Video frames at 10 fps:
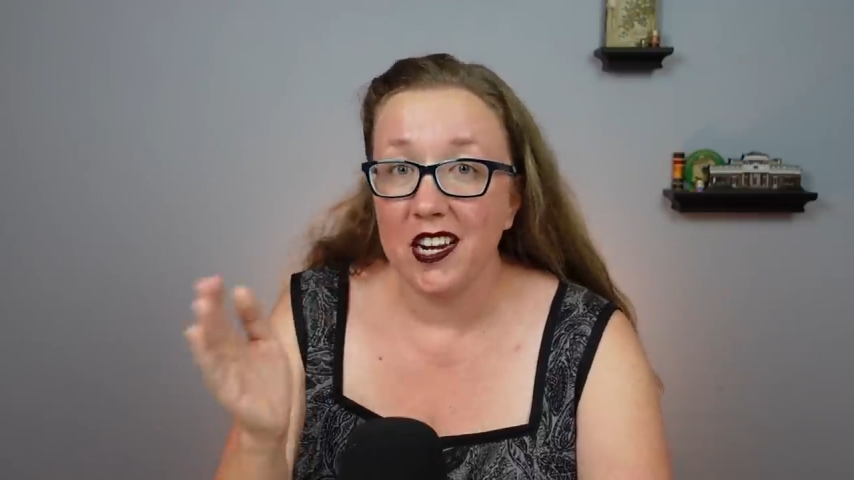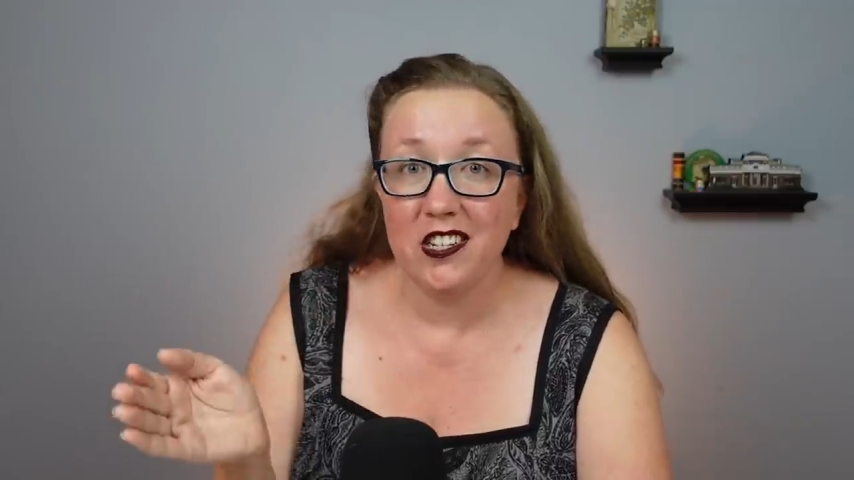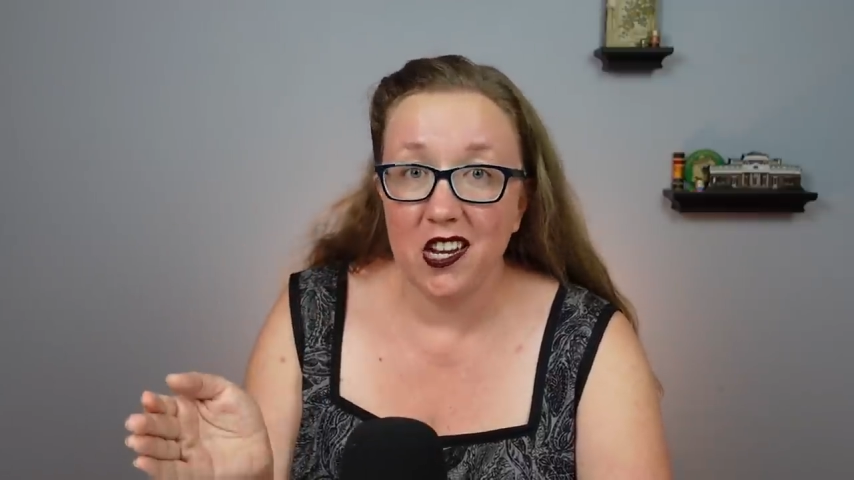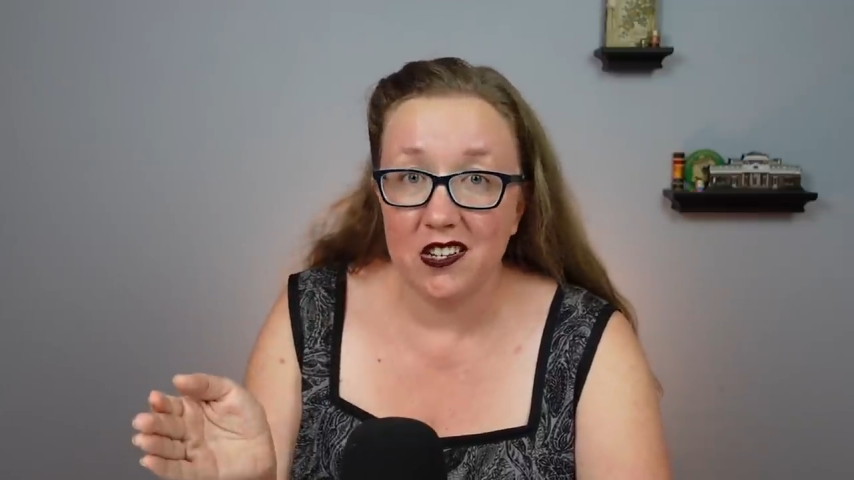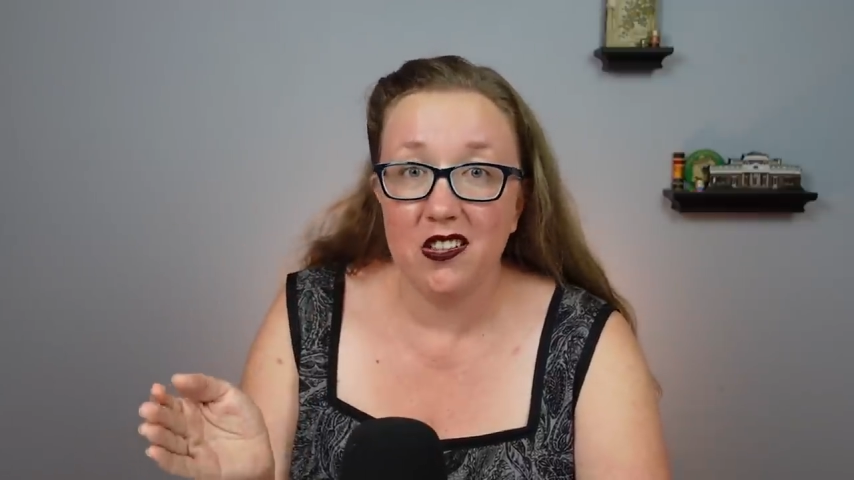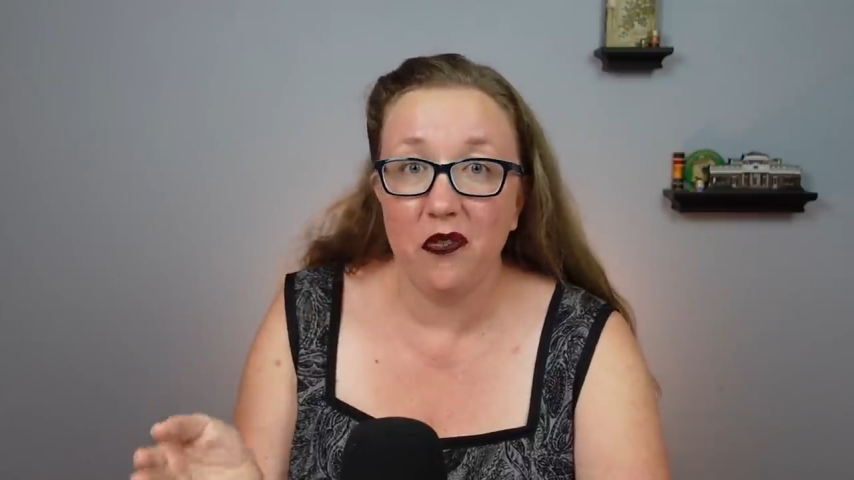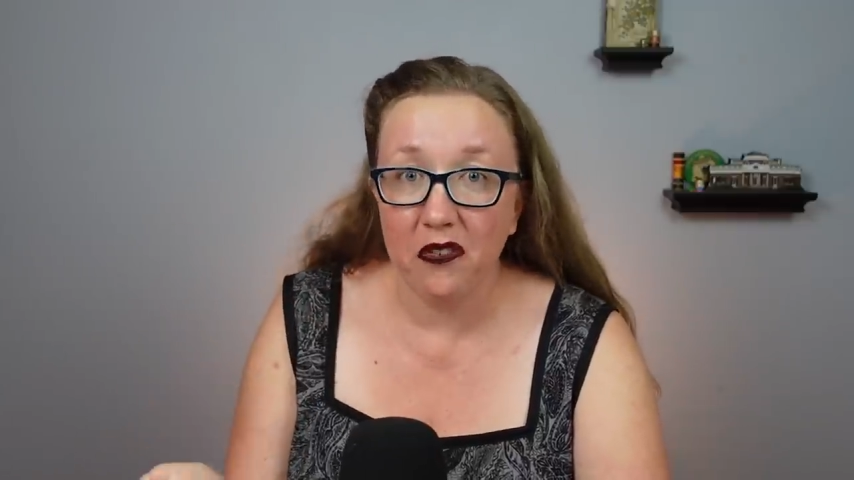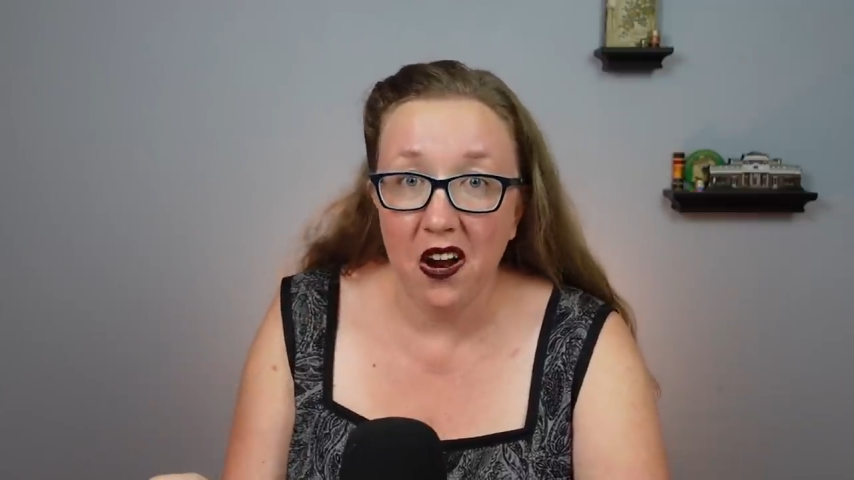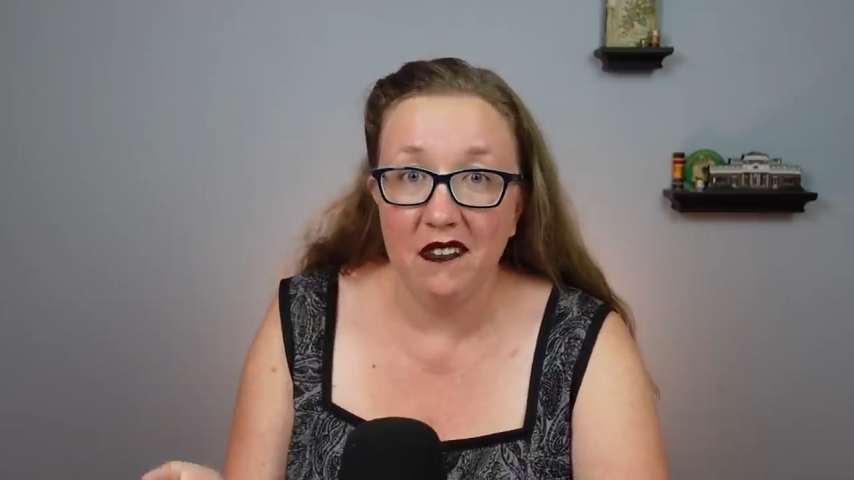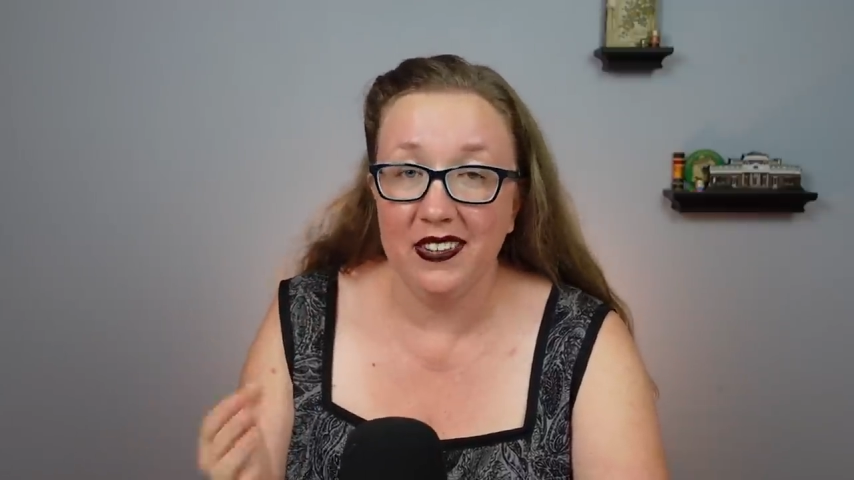adjusted the
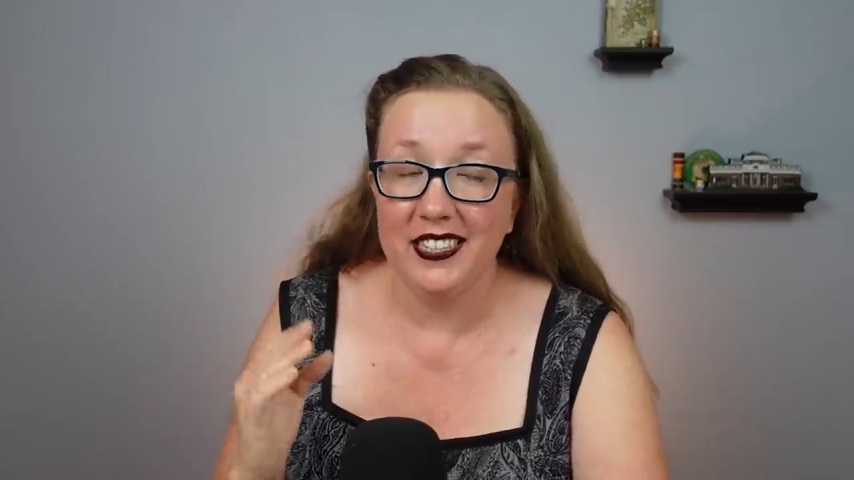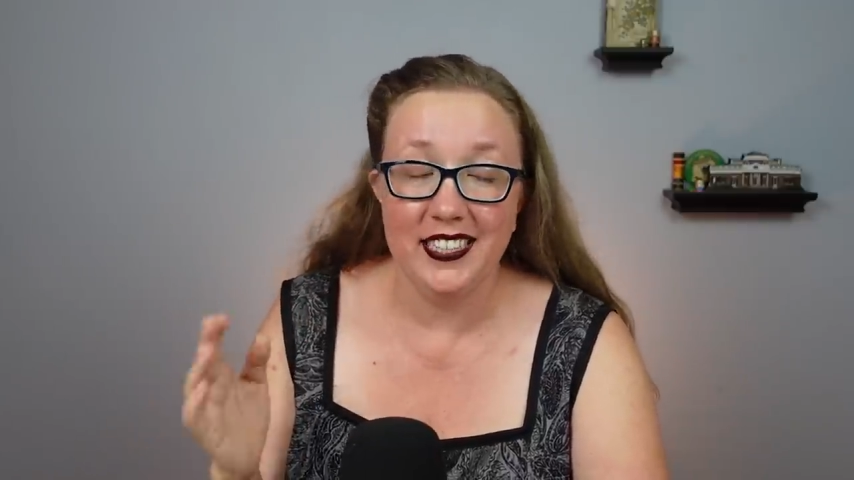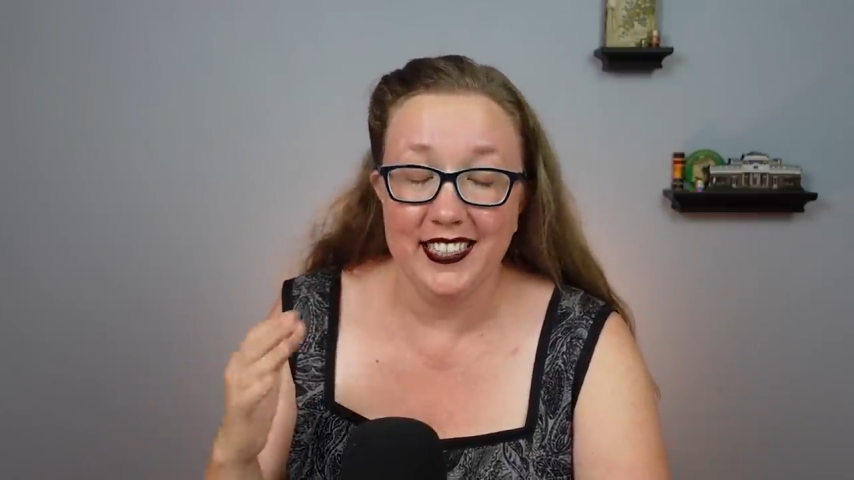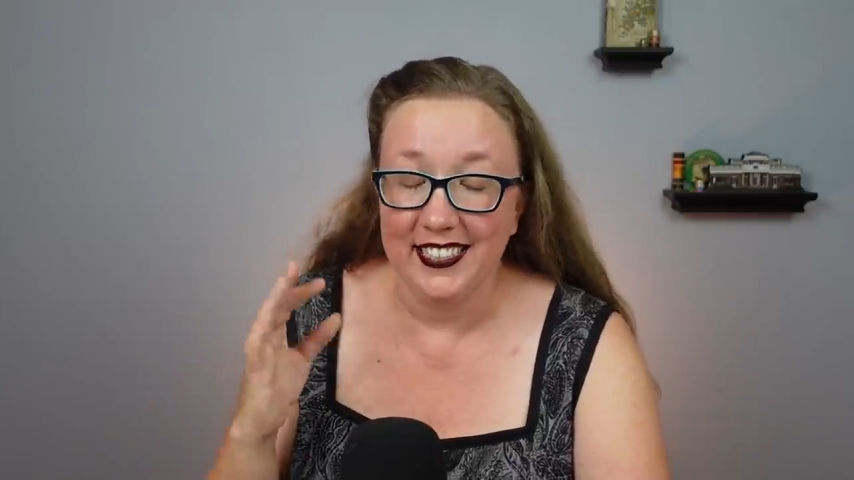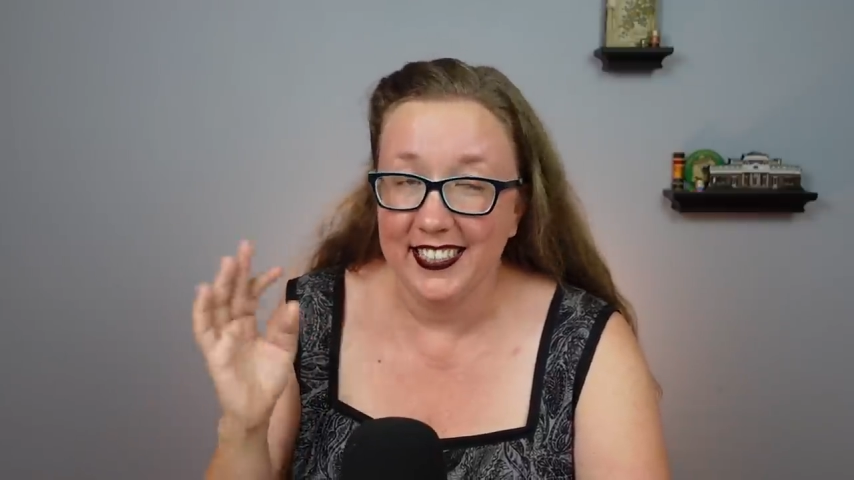front one, and